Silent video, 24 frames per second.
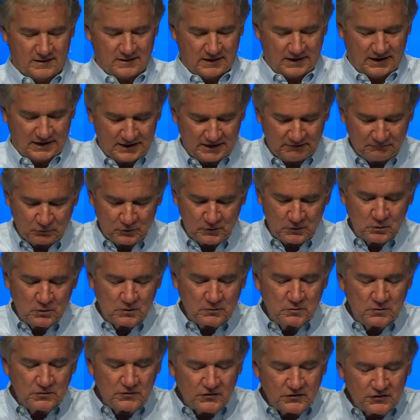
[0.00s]
And if we
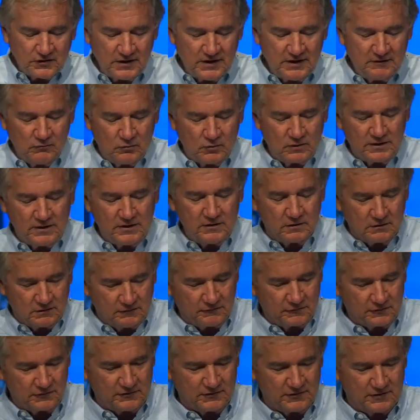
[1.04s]
would receive what he
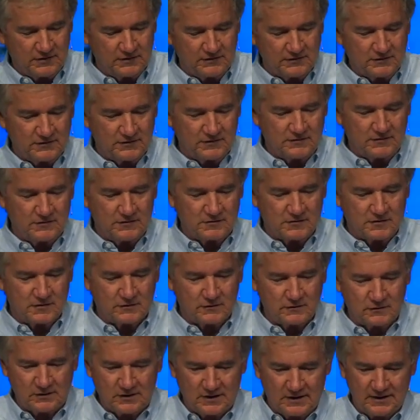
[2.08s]
offers us, this
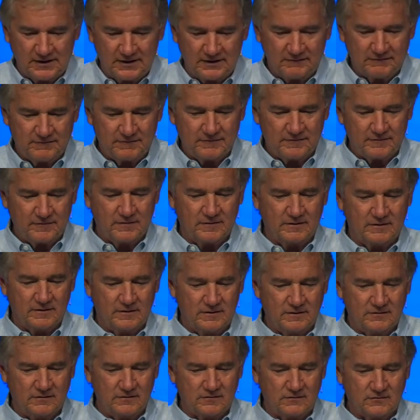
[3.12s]
eternal life,
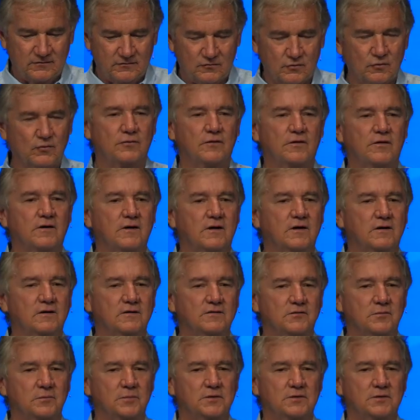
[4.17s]
this truth of the
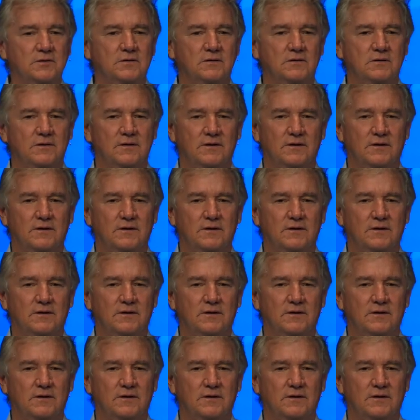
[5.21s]
gospel,